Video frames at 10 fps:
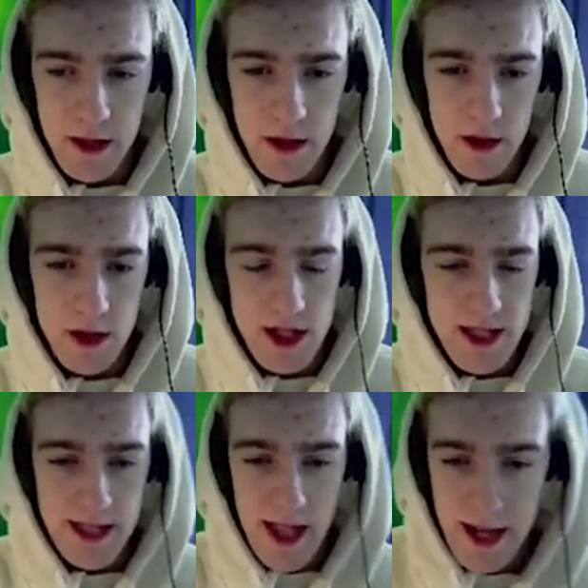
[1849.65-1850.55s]
You're just
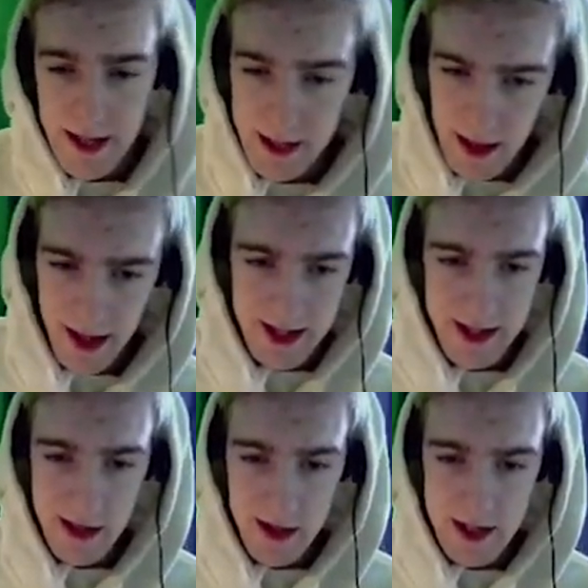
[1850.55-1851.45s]
slacking, like,
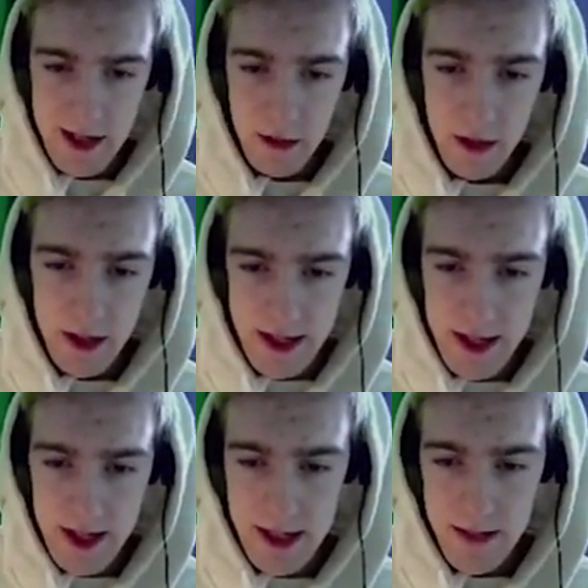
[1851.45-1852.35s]
seriously, what is
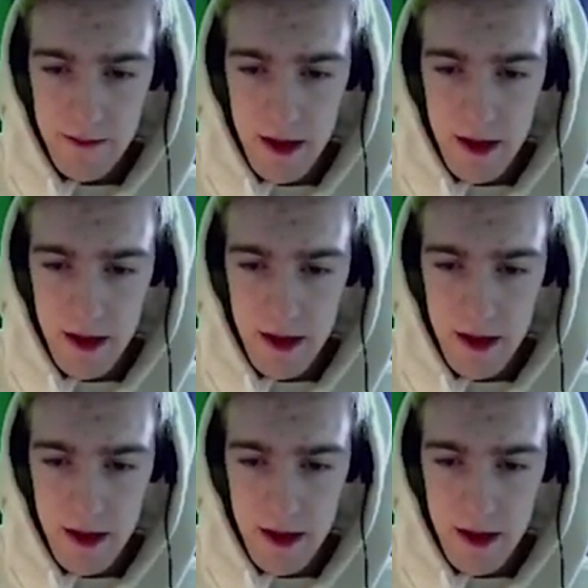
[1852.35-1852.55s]
this?